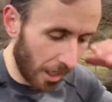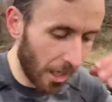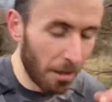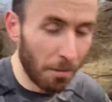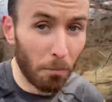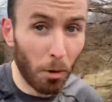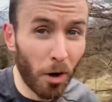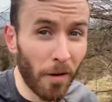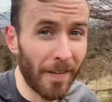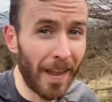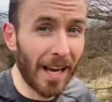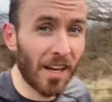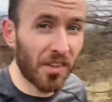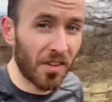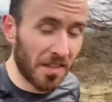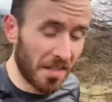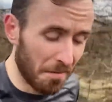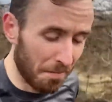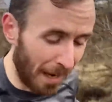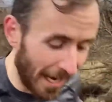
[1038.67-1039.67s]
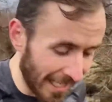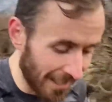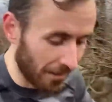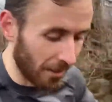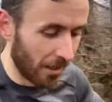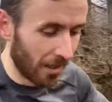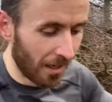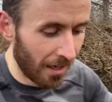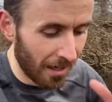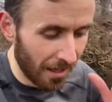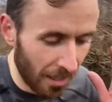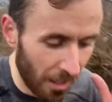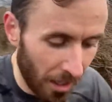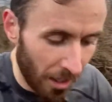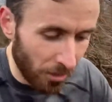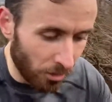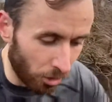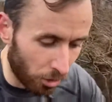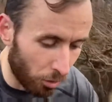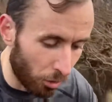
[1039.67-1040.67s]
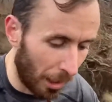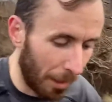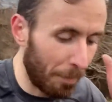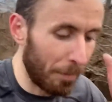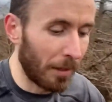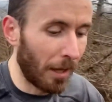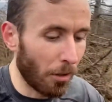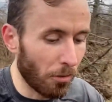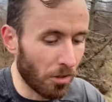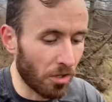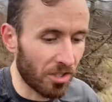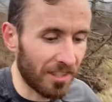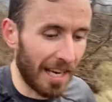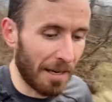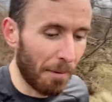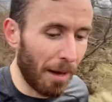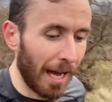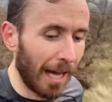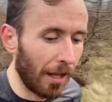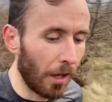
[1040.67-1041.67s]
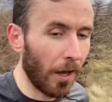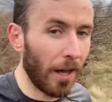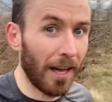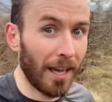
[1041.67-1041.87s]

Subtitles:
More than anything, the mind. Just going up and down the same hill.